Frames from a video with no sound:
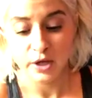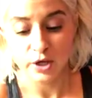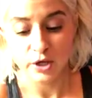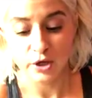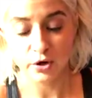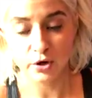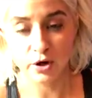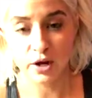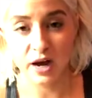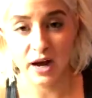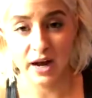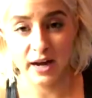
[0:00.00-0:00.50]

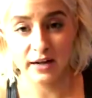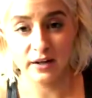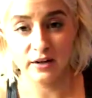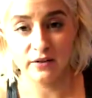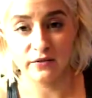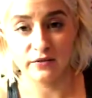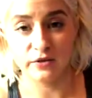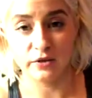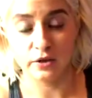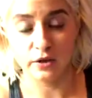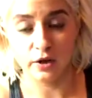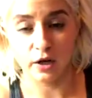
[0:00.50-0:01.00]
you're kind
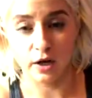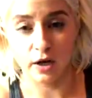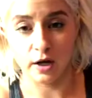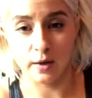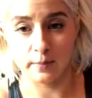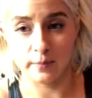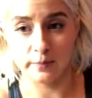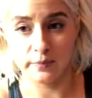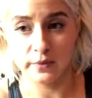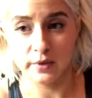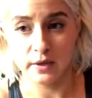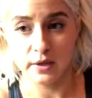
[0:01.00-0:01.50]

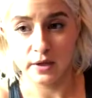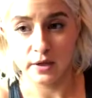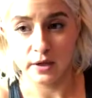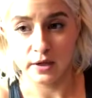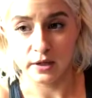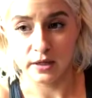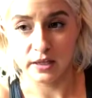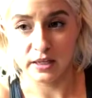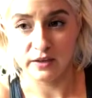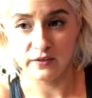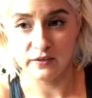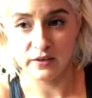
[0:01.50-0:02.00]
of
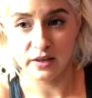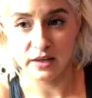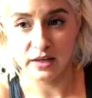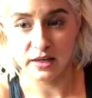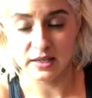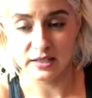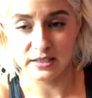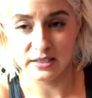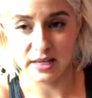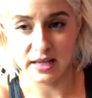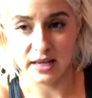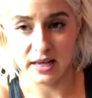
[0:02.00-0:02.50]
giving
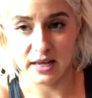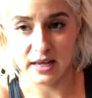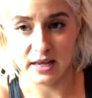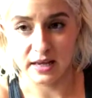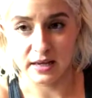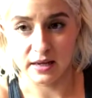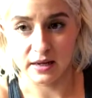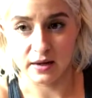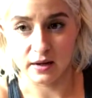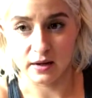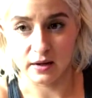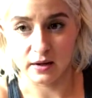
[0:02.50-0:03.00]
it
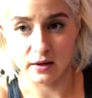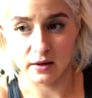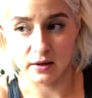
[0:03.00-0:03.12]
a